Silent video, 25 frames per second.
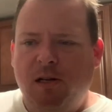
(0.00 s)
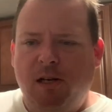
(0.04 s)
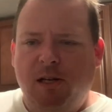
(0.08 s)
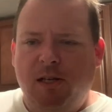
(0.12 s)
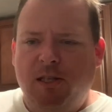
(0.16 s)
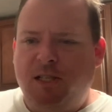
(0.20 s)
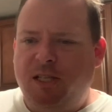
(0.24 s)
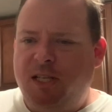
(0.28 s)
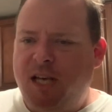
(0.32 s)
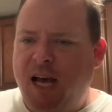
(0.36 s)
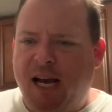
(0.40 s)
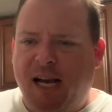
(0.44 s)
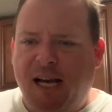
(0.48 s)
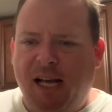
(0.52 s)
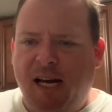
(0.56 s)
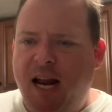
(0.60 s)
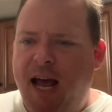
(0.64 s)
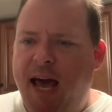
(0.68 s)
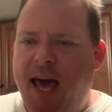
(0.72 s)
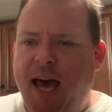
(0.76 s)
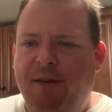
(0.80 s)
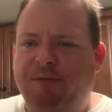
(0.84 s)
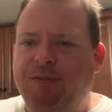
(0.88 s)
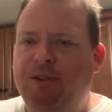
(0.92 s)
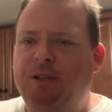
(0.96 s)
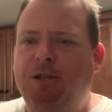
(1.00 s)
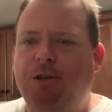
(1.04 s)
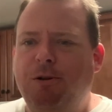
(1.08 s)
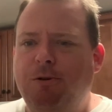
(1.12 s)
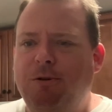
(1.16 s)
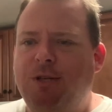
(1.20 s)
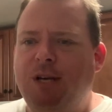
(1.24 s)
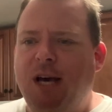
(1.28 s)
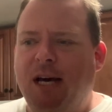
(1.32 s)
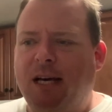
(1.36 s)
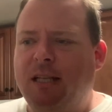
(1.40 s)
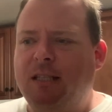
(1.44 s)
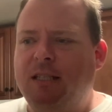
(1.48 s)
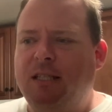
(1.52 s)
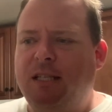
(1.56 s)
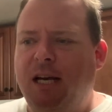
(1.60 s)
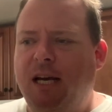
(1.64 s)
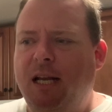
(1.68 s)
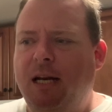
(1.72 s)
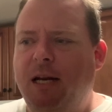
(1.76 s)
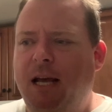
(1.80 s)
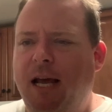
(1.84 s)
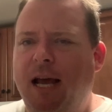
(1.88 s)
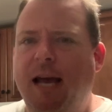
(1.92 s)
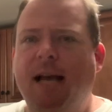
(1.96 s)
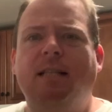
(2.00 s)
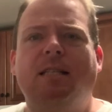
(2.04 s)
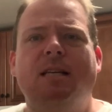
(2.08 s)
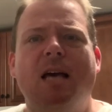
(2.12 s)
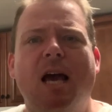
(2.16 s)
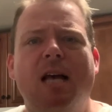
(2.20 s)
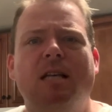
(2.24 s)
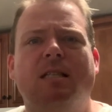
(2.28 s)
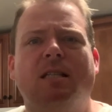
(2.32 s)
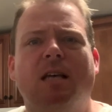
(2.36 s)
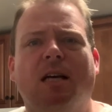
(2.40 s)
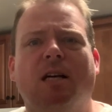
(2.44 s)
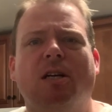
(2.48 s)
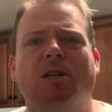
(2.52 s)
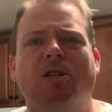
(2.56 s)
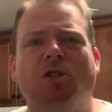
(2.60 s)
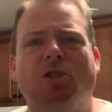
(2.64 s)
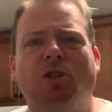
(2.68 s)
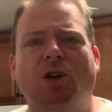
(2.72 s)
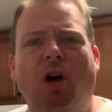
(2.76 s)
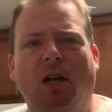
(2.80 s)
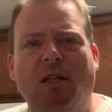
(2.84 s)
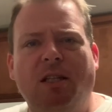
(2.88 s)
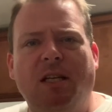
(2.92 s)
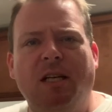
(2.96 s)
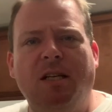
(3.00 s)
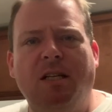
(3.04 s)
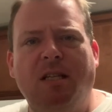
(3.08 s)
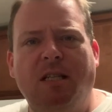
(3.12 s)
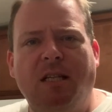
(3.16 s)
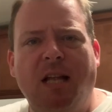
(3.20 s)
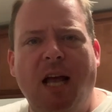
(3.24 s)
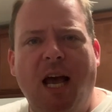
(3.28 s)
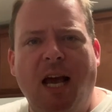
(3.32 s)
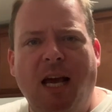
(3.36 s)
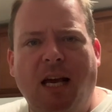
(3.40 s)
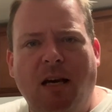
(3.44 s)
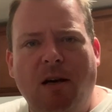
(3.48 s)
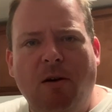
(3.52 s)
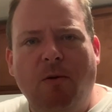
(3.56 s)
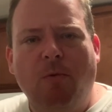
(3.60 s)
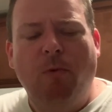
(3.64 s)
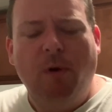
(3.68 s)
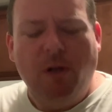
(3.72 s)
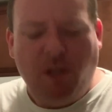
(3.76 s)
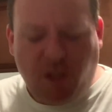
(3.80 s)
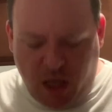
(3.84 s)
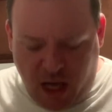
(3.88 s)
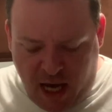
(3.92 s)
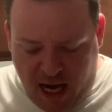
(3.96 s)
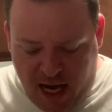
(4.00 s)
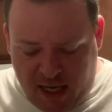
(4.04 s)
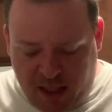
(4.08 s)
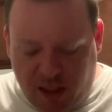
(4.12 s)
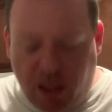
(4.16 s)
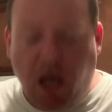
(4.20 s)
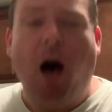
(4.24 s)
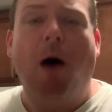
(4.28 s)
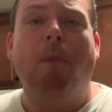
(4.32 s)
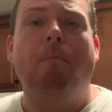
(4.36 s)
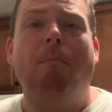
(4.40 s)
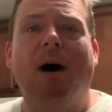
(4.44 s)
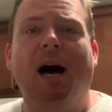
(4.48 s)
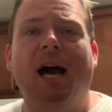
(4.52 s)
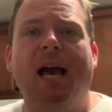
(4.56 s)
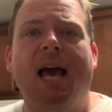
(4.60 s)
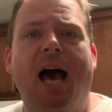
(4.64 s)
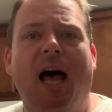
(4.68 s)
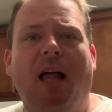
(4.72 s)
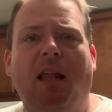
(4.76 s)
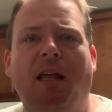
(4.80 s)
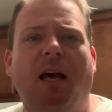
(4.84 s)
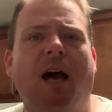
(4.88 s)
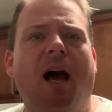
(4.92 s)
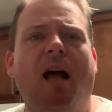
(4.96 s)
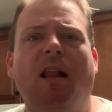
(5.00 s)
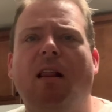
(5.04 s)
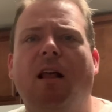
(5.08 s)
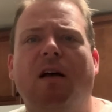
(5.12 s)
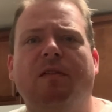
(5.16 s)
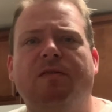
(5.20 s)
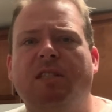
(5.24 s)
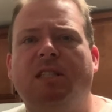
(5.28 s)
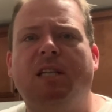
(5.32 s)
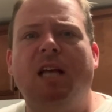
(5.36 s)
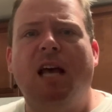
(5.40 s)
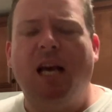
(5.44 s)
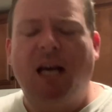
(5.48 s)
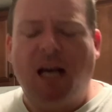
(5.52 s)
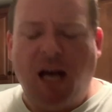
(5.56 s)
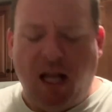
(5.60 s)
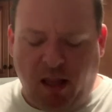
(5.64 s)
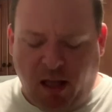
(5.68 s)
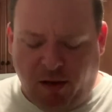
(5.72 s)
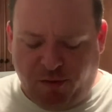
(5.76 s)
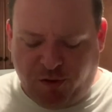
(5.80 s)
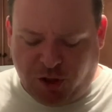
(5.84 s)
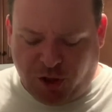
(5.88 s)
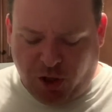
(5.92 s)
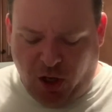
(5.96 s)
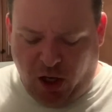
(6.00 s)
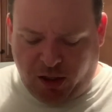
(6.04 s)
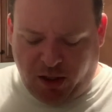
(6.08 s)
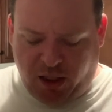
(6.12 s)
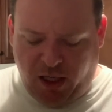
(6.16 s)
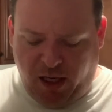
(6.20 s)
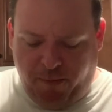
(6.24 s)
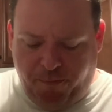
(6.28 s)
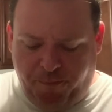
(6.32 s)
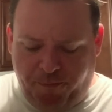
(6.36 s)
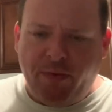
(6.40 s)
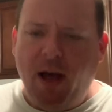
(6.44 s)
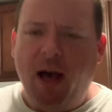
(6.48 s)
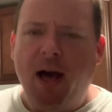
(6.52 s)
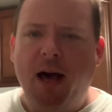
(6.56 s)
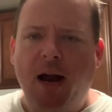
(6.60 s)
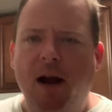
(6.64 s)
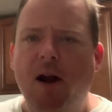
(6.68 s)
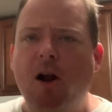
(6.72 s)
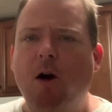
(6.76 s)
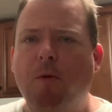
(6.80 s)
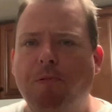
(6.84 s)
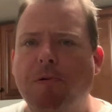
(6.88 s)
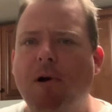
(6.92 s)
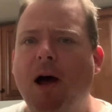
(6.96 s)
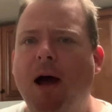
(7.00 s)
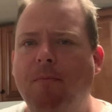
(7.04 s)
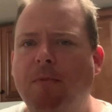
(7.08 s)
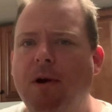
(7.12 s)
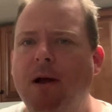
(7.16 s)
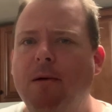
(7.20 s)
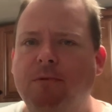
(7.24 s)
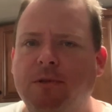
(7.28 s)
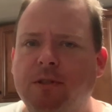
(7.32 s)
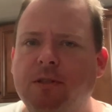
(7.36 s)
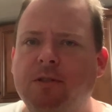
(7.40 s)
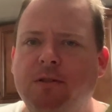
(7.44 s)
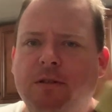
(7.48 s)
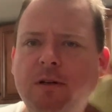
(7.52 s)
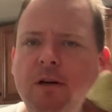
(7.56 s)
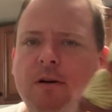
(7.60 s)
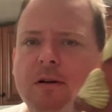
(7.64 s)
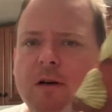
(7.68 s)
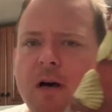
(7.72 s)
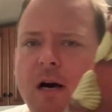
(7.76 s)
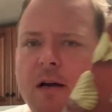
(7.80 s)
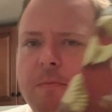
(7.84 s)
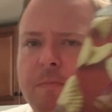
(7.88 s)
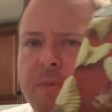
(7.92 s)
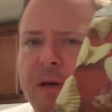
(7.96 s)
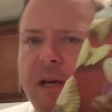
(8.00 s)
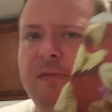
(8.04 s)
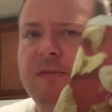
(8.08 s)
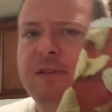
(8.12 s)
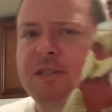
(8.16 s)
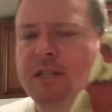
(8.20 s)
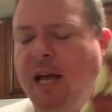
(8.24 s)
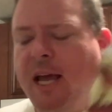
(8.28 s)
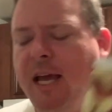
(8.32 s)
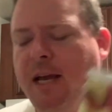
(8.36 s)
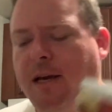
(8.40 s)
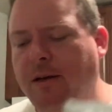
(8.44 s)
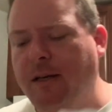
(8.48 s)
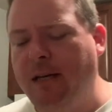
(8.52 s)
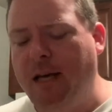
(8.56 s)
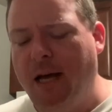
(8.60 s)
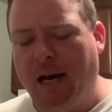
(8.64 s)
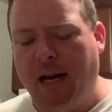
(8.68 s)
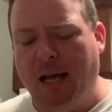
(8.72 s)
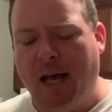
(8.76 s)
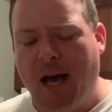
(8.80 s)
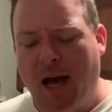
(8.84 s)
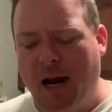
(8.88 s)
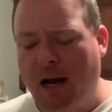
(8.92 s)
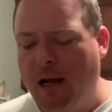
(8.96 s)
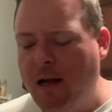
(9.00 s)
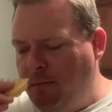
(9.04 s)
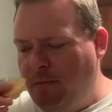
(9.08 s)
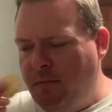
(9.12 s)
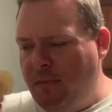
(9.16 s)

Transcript: a second and a half to 2 seconds in, it tastes like a salty steak, which is up my alley. I love steak. I love salty. I don't know, prime ribs, you know, cut a beef steak, yada yada.